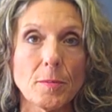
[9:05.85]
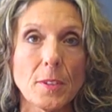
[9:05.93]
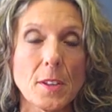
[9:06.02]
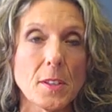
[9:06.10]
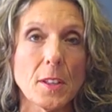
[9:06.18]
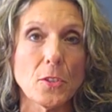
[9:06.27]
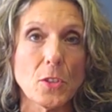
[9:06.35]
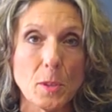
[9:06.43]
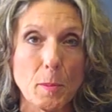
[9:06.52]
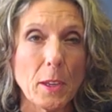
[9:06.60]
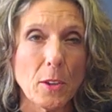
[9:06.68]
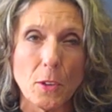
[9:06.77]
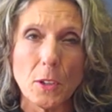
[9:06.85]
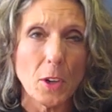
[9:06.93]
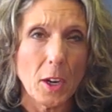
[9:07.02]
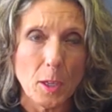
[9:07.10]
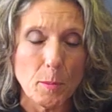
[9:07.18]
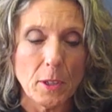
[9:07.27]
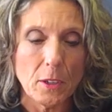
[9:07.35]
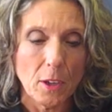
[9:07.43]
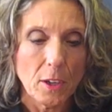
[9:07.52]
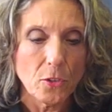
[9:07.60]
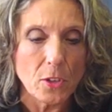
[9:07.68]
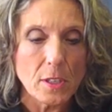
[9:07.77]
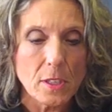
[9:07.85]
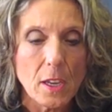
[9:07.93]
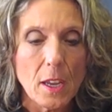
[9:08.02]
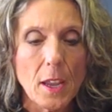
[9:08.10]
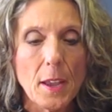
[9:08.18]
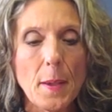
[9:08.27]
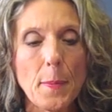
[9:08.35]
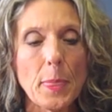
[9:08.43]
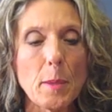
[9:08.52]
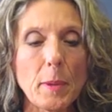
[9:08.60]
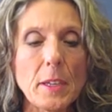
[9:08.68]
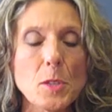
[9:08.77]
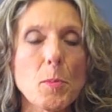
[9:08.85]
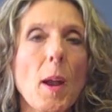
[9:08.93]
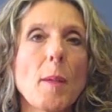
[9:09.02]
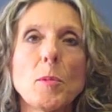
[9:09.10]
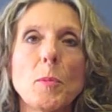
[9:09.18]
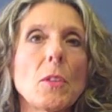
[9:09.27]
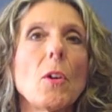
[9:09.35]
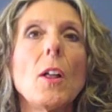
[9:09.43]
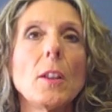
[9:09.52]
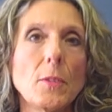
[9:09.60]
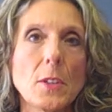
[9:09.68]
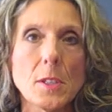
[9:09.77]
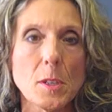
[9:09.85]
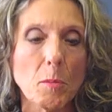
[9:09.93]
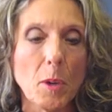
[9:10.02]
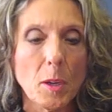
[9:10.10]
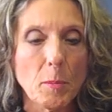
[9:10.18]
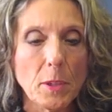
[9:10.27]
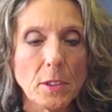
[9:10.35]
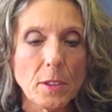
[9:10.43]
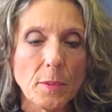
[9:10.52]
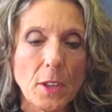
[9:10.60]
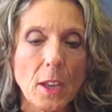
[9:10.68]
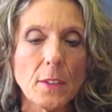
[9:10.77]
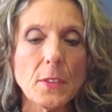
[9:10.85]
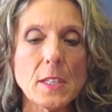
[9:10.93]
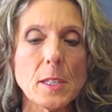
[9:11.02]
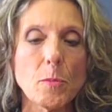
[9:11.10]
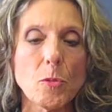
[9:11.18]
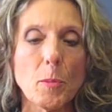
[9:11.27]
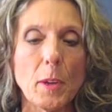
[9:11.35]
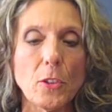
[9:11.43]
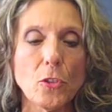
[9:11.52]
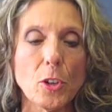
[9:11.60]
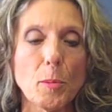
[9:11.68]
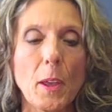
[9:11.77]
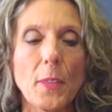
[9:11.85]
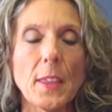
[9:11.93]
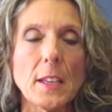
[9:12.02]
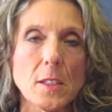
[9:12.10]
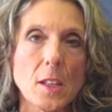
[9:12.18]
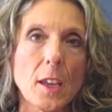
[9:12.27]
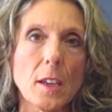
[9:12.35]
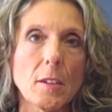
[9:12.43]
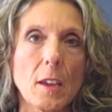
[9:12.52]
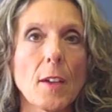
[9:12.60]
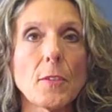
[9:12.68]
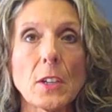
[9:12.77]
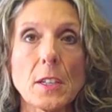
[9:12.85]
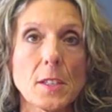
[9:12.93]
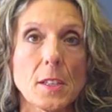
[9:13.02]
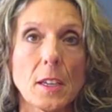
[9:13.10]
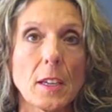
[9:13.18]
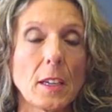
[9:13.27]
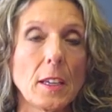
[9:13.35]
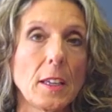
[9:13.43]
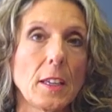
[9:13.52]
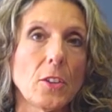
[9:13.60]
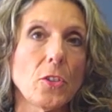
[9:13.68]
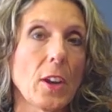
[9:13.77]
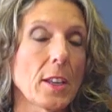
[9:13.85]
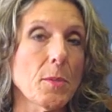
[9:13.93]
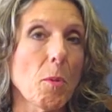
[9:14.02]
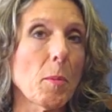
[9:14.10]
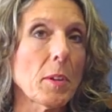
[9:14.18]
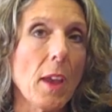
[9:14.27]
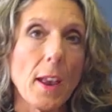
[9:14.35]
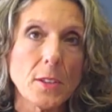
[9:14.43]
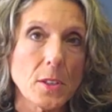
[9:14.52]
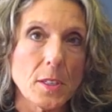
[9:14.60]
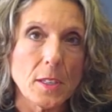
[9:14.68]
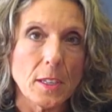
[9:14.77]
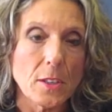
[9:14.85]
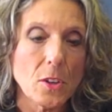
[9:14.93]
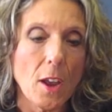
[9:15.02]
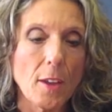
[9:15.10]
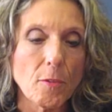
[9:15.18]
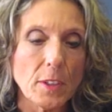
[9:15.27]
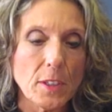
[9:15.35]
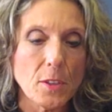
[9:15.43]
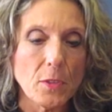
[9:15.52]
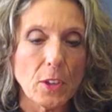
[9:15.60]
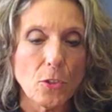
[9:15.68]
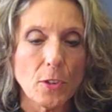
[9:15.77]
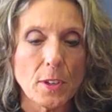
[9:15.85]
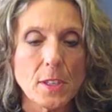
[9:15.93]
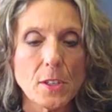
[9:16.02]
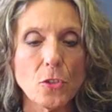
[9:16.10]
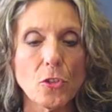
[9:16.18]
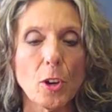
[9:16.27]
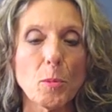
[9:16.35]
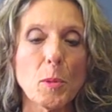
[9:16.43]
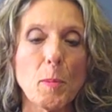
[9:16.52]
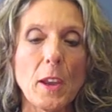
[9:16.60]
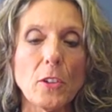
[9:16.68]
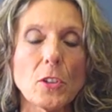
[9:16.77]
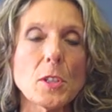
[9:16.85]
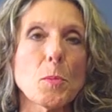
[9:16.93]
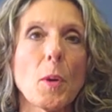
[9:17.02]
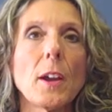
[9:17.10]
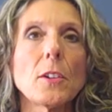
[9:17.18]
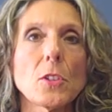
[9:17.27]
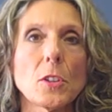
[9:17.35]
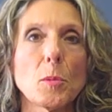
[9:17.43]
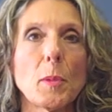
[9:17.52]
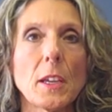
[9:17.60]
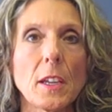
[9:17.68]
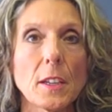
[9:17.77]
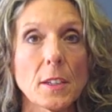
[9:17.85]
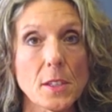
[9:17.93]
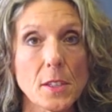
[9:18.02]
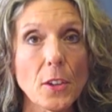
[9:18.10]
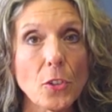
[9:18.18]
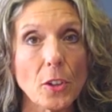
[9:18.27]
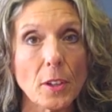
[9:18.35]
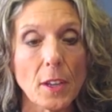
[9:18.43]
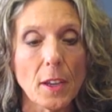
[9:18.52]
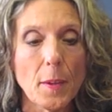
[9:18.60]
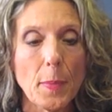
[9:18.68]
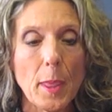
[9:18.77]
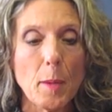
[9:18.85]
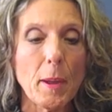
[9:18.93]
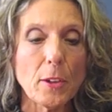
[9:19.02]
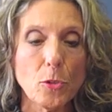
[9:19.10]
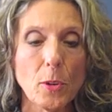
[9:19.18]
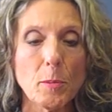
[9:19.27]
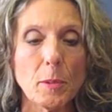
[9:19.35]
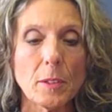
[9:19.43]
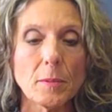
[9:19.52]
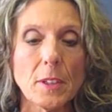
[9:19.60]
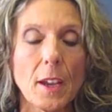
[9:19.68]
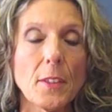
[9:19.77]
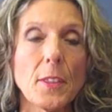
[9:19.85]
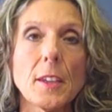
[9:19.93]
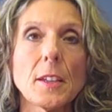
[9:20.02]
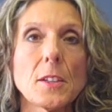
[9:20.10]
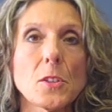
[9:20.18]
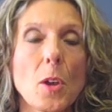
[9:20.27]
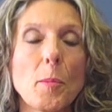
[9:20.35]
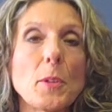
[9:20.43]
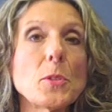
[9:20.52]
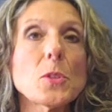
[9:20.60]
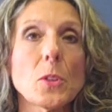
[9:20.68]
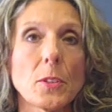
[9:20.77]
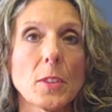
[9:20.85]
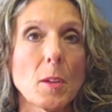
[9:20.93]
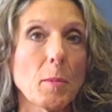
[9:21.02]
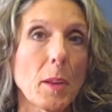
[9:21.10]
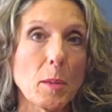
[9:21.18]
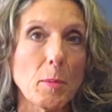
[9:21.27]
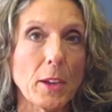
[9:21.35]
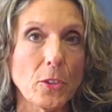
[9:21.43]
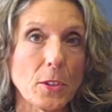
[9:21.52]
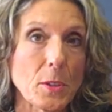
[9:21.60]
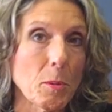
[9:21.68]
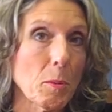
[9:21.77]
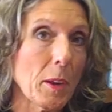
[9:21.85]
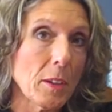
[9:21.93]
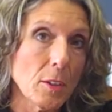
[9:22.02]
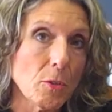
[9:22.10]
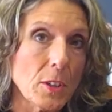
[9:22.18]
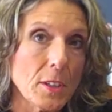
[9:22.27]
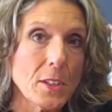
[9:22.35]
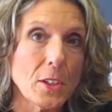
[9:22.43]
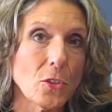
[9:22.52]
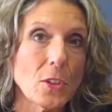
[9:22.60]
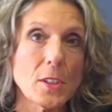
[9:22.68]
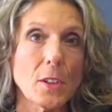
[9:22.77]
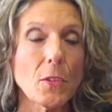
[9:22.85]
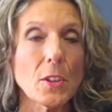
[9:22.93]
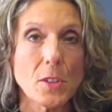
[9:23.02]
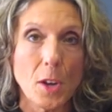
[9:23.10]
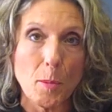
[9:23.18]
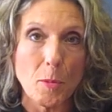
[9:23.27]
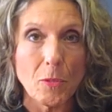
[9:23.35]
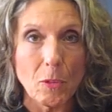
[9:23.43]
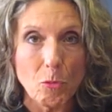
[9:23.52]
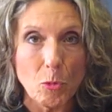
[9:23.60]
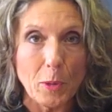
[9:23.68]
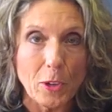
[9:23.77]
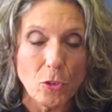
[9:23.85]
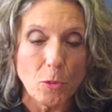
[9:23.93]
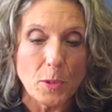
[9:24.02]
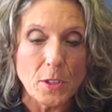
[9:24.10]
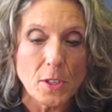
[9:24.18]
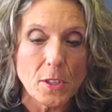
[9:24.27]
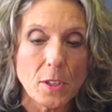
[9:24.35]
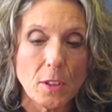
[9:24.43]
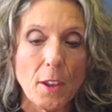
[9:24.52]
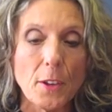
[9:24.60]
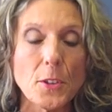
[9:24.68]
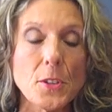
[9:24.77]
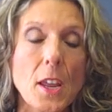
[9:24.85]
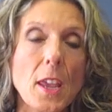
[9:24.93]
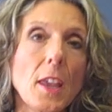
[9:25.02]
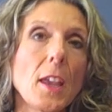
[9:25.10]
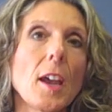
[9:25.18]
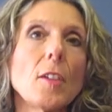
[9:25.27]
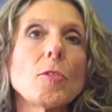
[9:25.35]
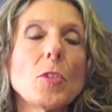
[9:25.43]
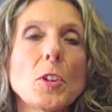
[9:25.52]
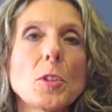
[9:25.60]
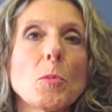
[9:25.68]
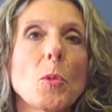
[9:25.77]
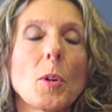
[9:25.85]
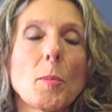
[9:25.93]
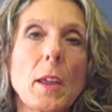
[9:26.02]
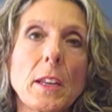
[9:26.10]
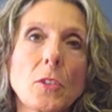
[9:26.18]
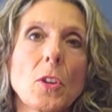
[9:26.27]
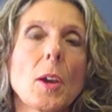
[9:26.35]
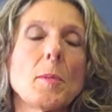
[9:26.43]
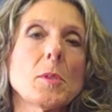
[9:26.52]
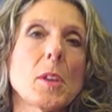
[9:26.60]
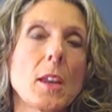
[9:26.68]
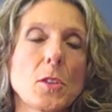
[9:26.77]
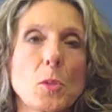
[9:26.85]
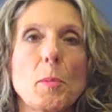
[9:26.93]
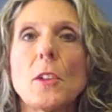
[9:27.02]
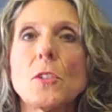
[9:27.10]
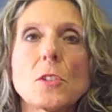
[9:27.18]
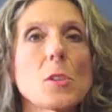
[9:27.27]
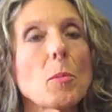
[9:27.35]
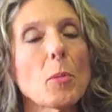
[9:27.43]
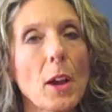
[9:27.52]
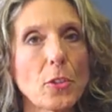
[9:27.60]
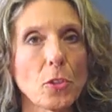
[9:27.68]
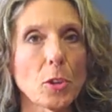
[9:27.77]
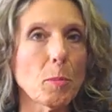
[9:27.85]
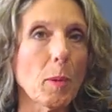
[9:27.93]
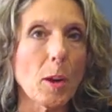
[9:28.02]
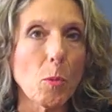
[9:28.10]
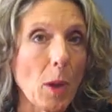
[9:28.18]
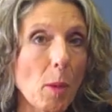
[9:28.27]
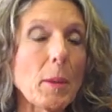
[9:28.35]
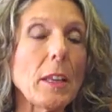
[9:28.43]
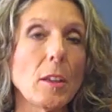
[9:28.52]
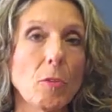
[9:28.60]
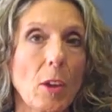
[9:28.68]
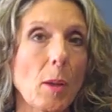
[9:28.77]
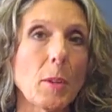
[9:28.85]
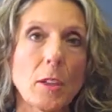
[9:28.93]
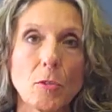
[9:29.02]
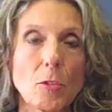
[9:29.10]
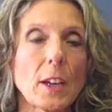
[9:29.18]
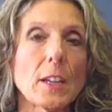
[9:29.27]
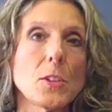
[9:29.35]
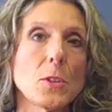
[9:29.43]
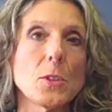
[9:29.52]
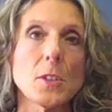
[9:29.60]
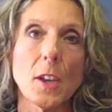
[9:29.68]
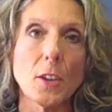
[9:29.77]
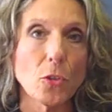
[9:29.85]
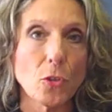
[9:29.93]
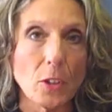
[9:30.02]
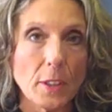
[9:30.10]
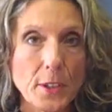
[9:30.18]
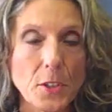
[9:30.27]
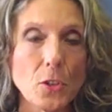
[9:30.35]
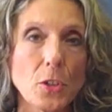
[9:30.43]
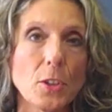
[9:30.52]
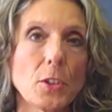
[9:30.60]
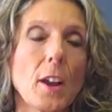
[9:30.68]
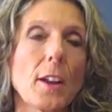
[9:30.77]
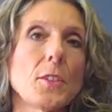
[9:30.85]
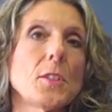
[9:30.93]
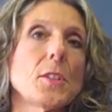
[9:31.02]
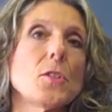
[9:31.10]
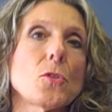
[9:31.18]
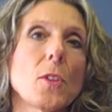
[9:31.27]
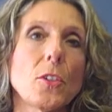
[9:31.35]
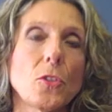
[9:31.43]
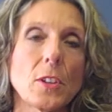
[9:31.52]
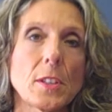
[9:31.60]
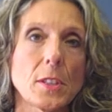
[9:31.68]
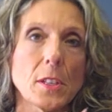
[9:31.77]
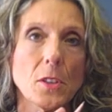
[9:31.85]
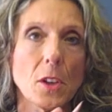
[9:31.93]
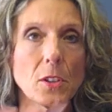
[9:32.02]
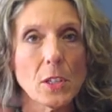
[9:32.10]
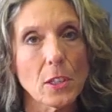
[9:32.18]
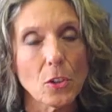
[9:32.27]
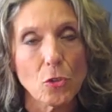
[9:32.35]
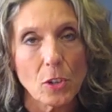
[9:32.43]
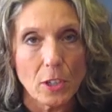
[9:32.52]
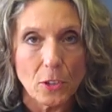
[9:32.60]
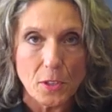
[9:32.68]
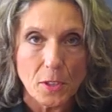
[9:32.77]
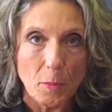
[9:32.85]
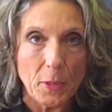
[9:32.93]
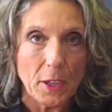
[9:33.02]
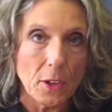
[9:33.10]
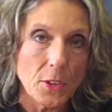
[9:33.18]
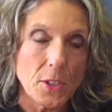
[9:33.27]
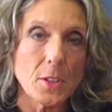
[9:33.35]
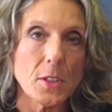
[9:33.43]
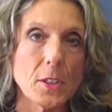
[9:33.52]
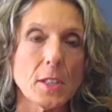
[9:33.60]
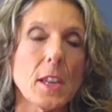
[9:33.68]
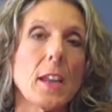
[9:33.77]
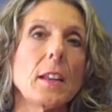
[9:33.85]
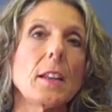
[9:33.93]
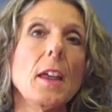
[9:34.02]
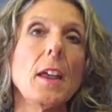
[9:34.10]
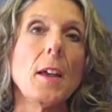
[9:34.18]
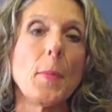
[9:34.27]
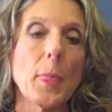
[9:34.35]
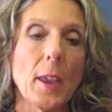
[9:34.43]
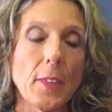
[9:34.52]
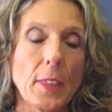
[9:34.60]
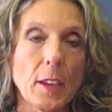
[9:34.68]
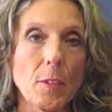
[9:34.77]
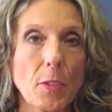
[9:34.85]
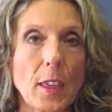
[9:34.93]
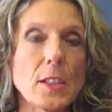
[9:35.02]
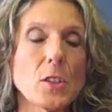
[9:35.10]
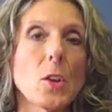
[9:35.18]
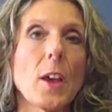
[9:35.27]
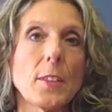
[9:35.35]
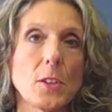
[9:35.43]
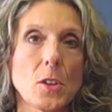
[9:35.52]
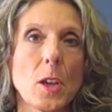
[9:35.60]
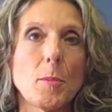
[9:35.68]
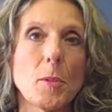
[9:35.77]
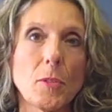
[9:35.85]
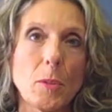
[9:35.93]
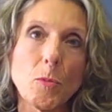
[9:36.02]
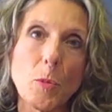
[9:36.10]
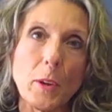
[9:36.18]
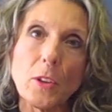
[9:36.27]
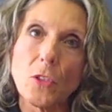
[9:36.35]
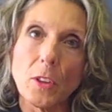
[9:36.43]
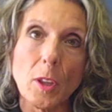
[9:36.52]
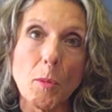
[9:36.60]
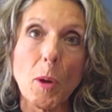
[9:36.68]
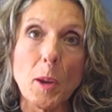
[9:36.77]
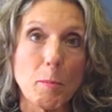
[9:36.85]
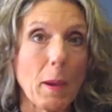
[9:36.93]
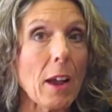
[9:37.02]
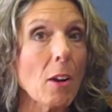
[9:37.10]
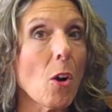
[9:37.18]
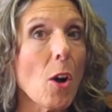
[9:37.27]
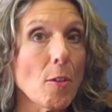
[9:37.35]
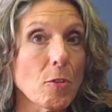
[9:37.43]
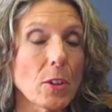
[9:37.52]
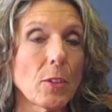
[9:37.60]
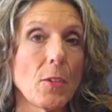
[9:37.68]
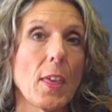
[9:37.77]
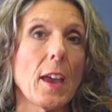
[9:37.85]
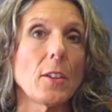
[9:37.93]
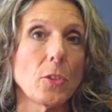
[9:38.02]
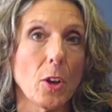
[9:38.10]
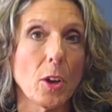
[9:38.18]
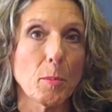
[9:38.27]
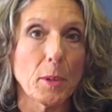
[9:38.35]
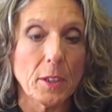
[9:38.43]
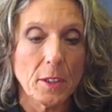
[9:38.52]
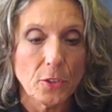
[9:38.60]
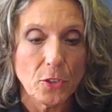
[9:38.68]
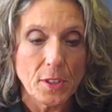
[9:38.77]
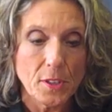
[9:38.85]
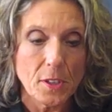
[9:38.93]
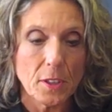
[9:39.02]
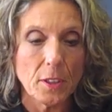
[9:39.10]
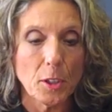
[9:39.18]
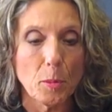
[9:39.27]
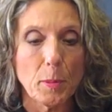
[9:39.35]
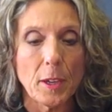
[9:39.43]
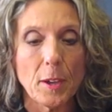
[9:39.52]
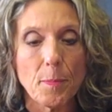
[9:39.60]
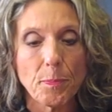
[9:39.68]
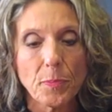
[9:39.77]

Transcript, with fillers: Doesn't that just make you a tiny bit nauseous? The biggest problem with all of this, in my opinion, none of this information about things like efficacy, chance for metastases, conflicts of interest is shared with patients prior to their making a decision about treatment. I think it is almost certain that many patients would make different decisions if this type of information was disclosed. And furthermore, many times cancer patients are pressured by well-meaning family and friends who say you should listen to your doctor's instructions, this idea that you're going to do something else is insane. I think if they saw this type of information, they might back off of that dogma just a little bit.